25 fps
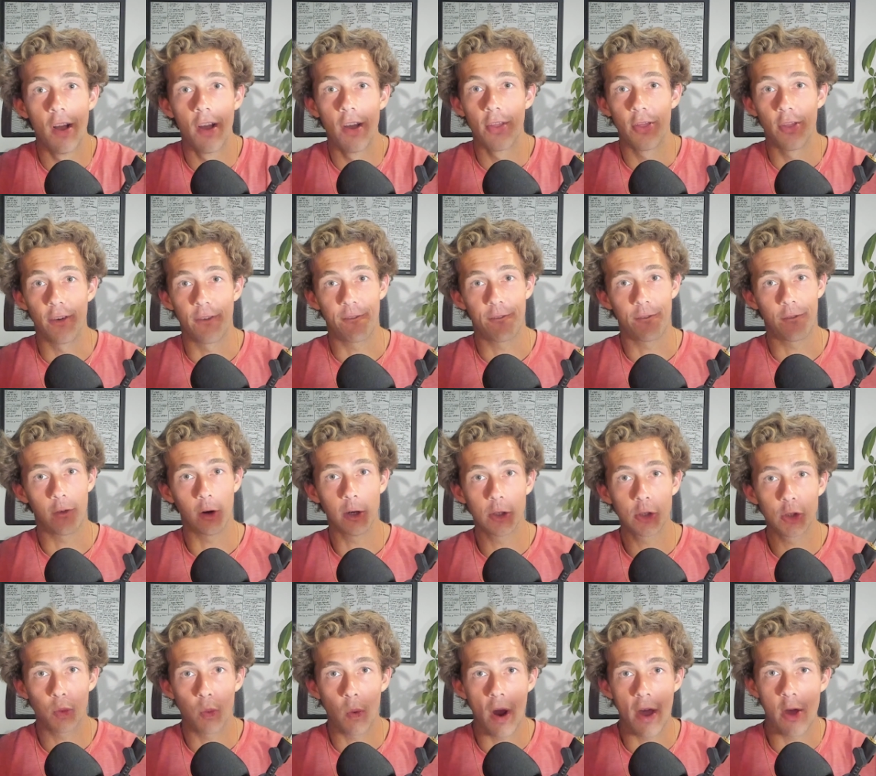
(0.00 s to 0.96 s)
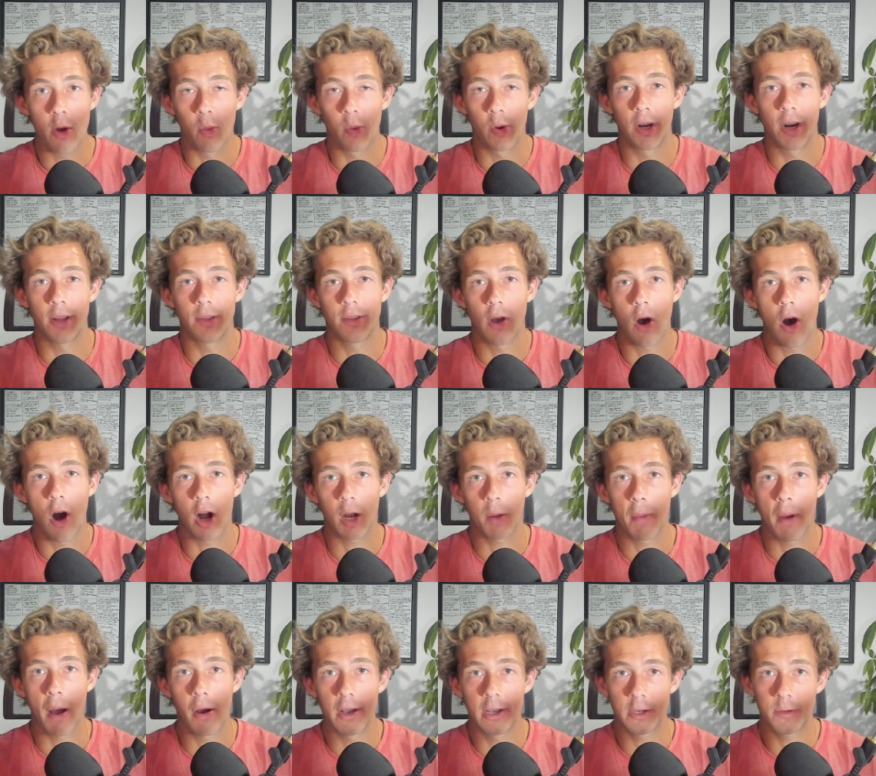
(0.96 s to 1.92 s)
the first way that we're going to talk
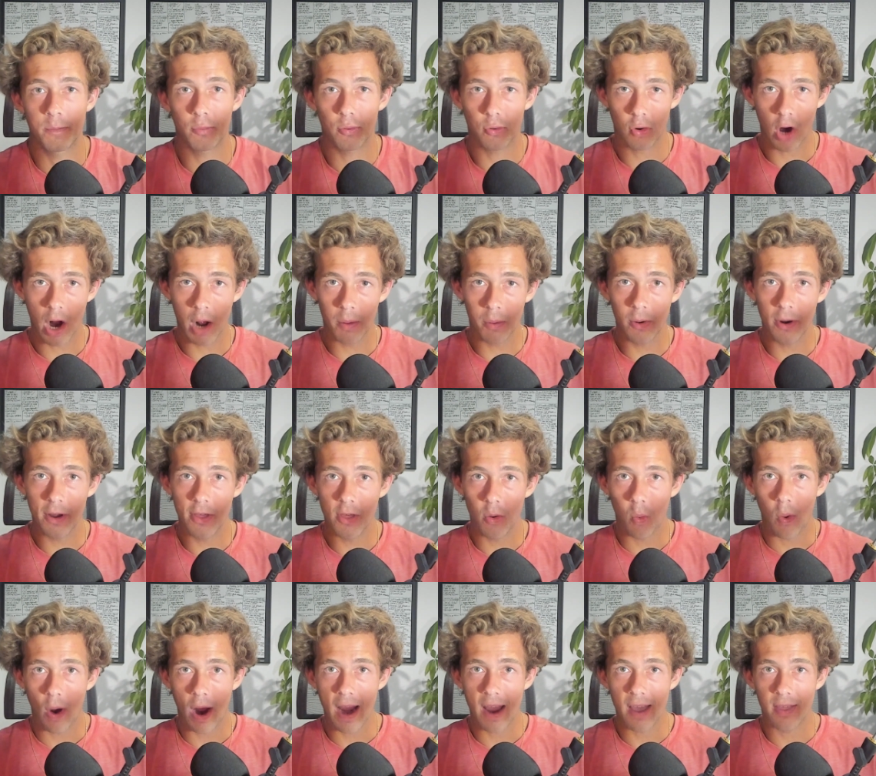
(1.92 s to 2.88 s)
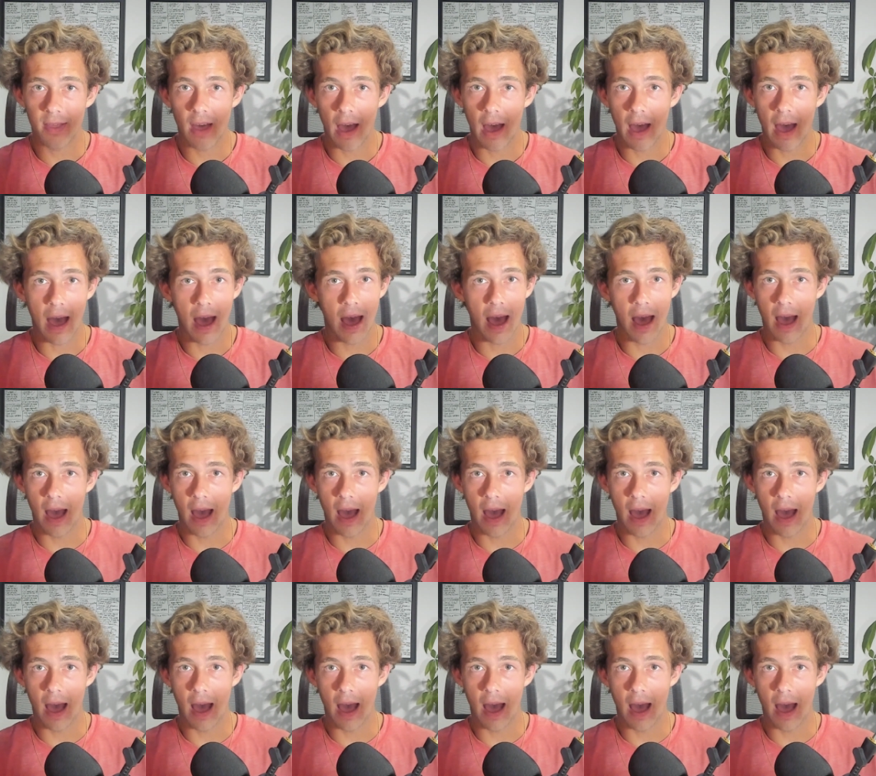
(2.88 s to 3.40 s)
about is probably the way that